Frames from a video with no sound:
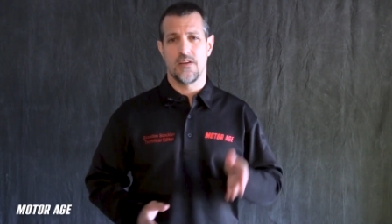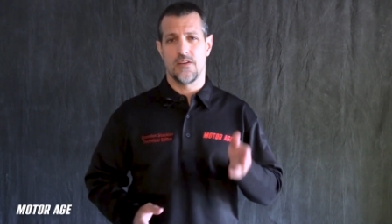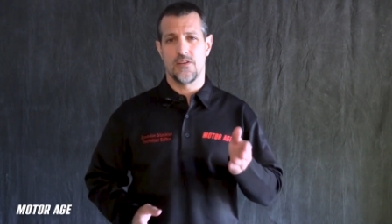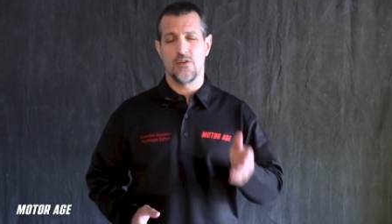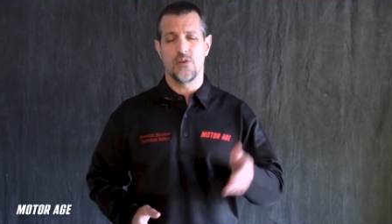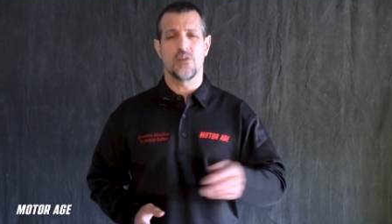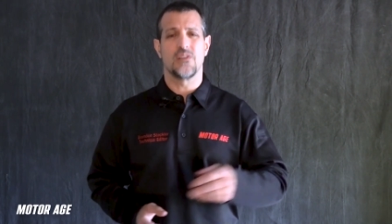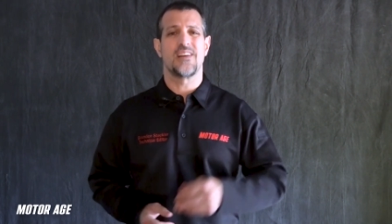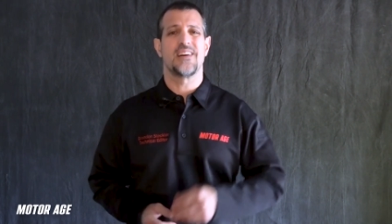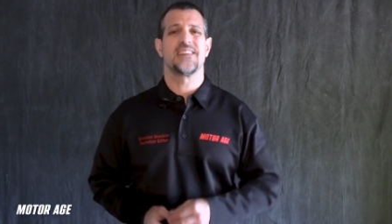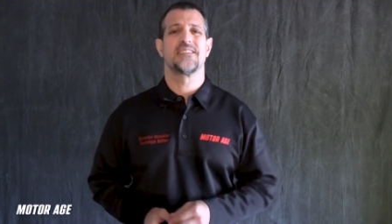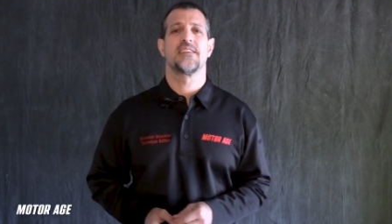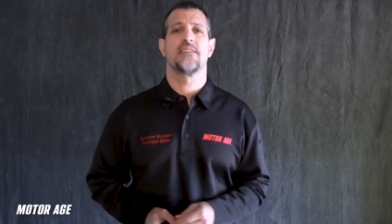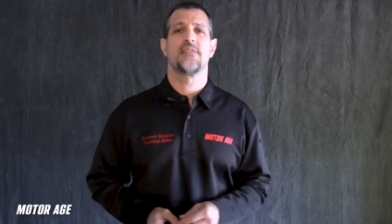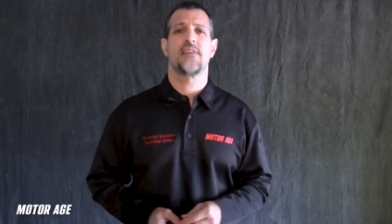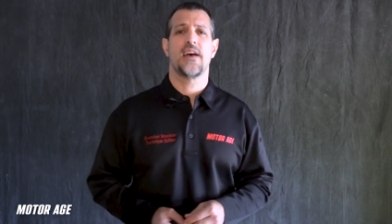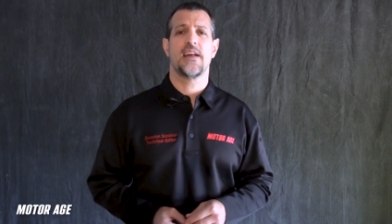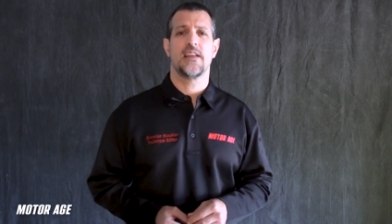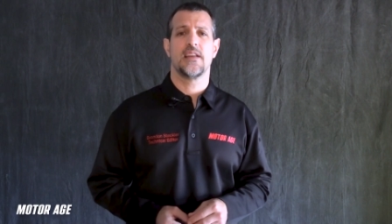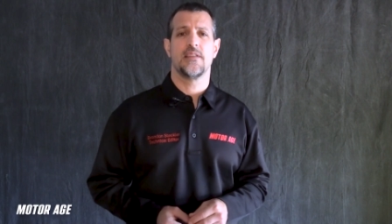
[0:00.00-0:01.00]
Utilizing
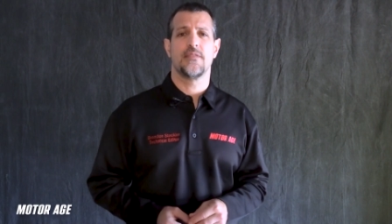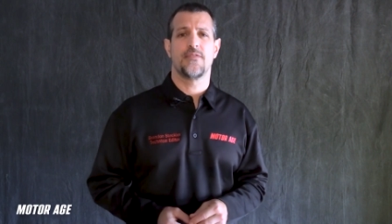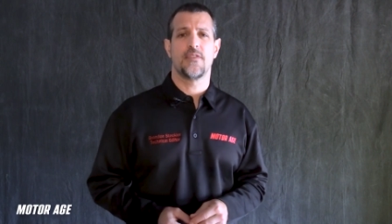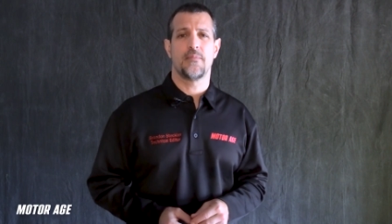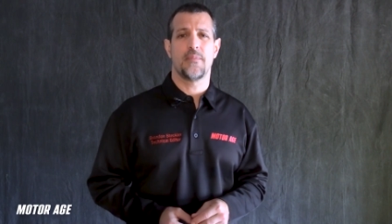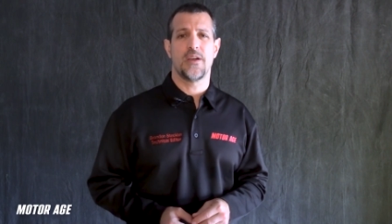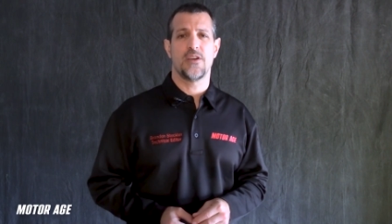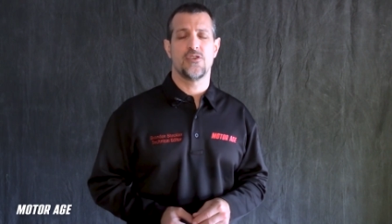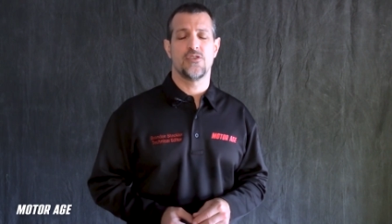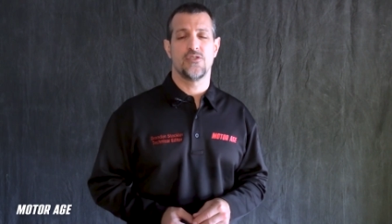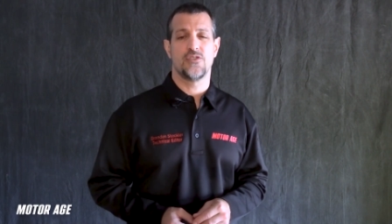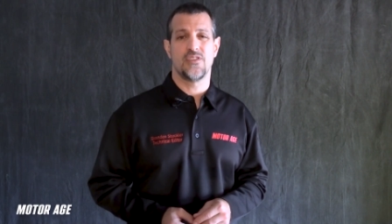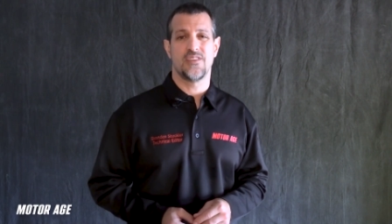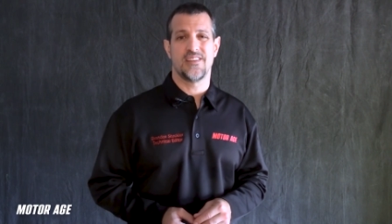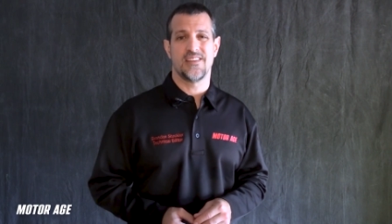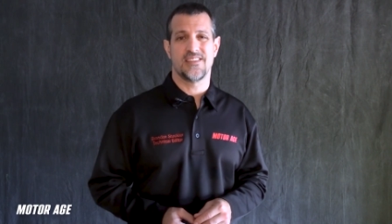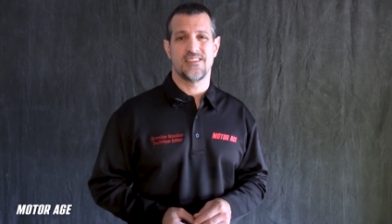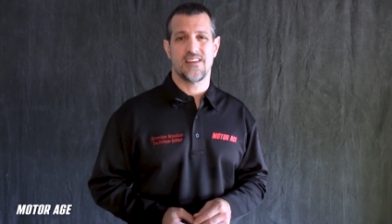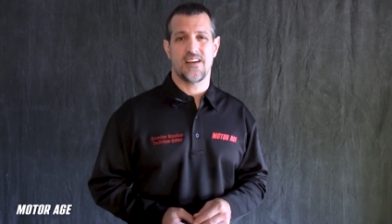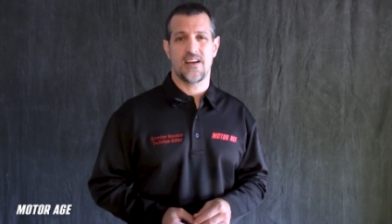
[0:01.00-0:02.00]
that information to
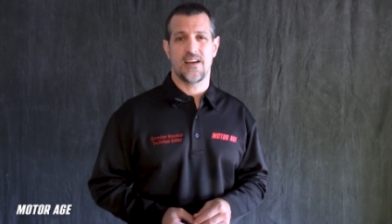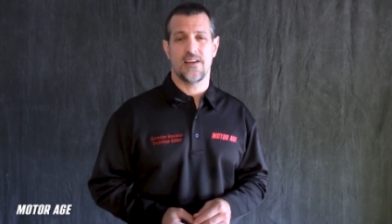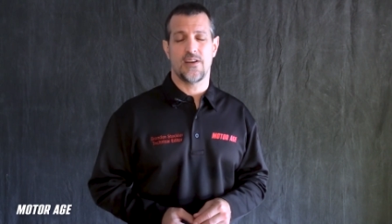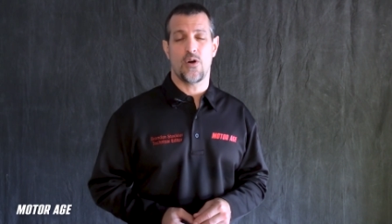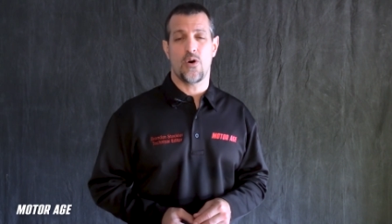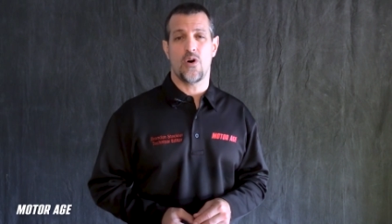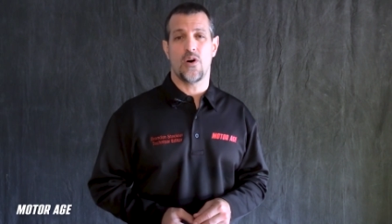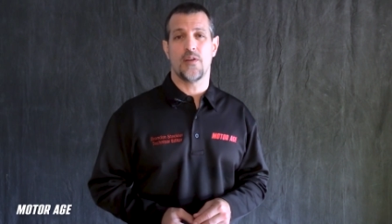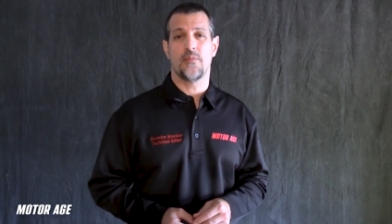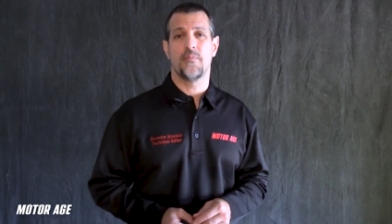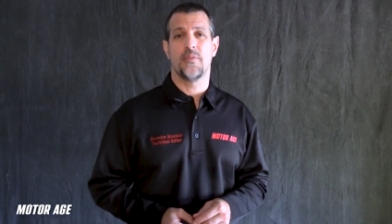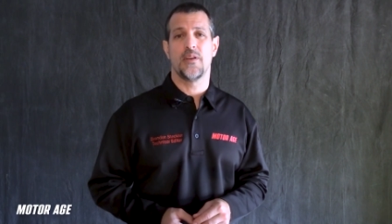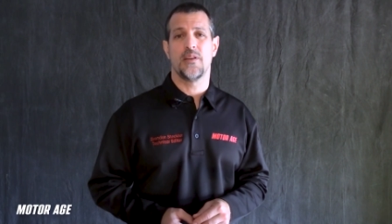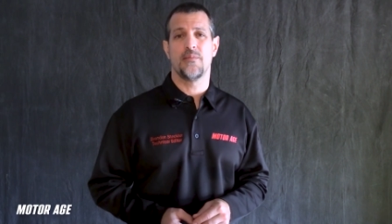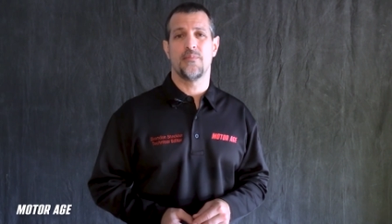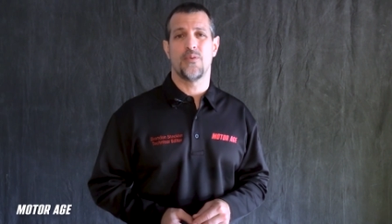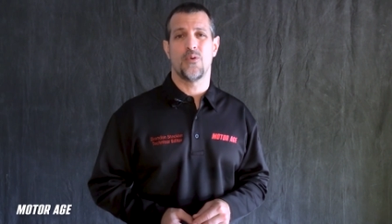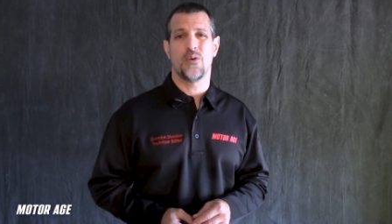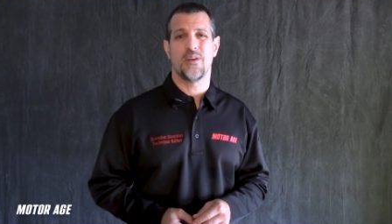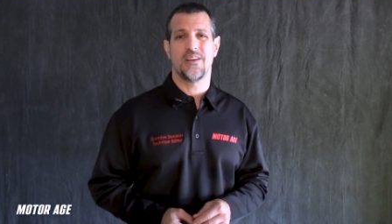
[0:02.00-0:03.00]
decide on
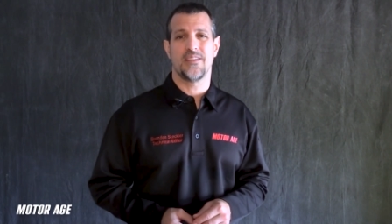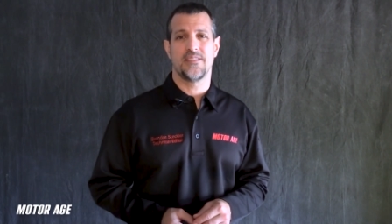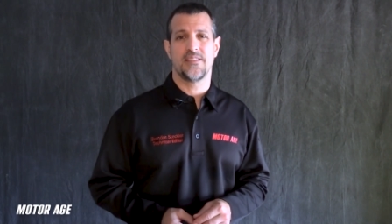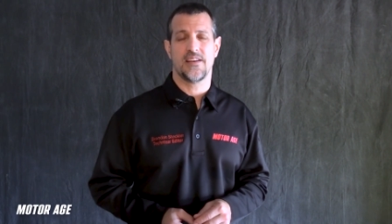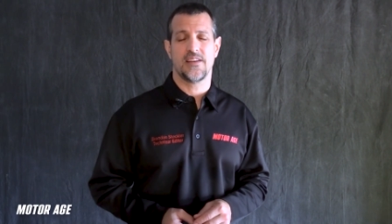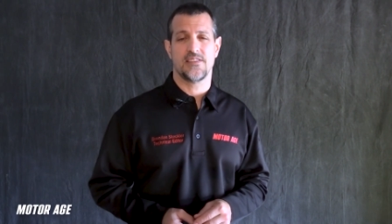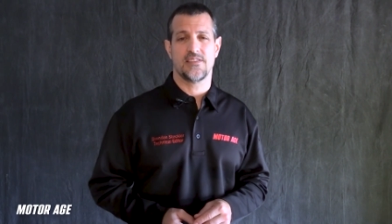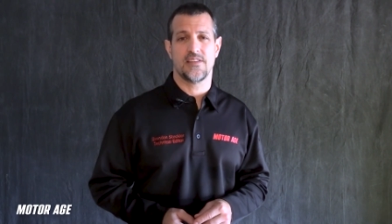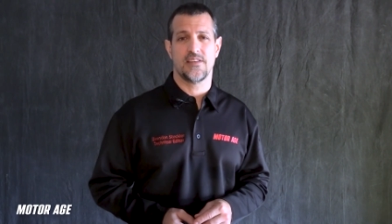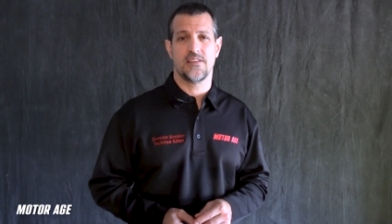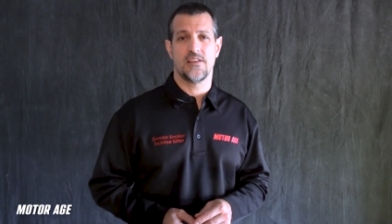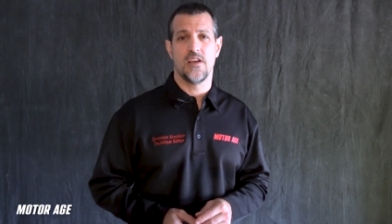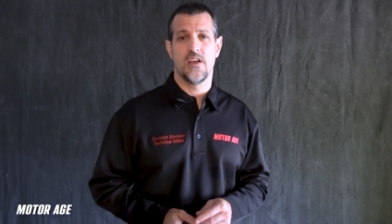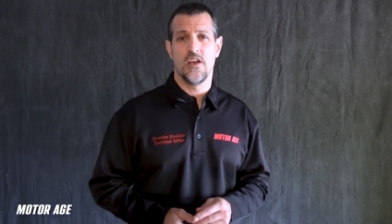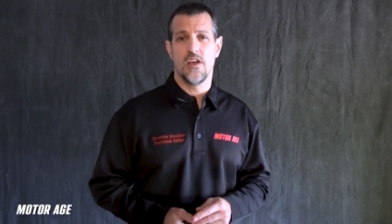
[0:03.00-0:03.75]
pinpointed testing